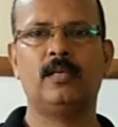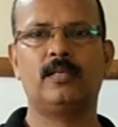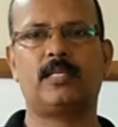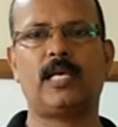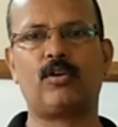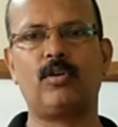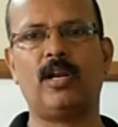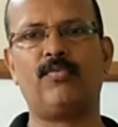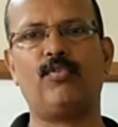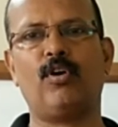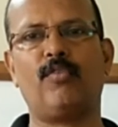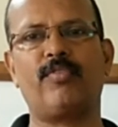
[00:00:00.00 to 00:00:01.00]
Circular
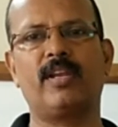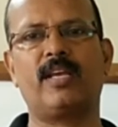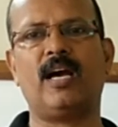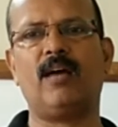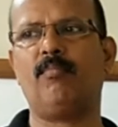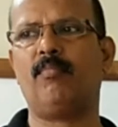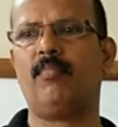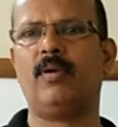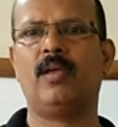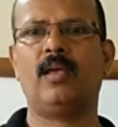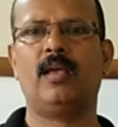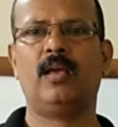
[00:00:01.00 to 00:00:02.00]
flow of income
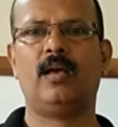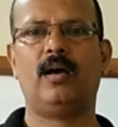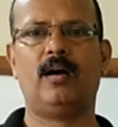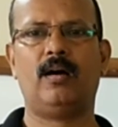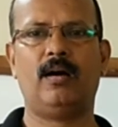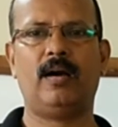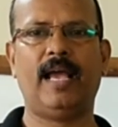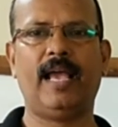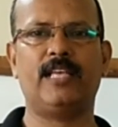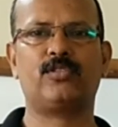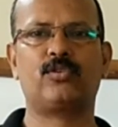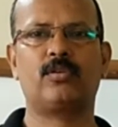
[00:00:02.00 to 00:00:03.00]

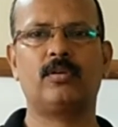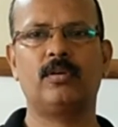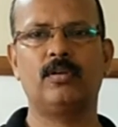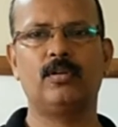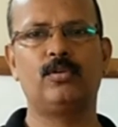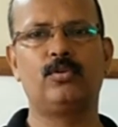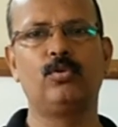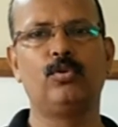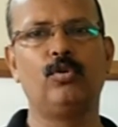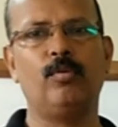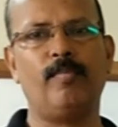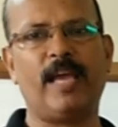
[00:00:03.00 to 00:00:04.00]
has
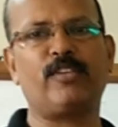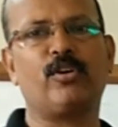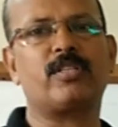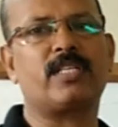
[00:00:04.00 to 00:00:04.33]
two major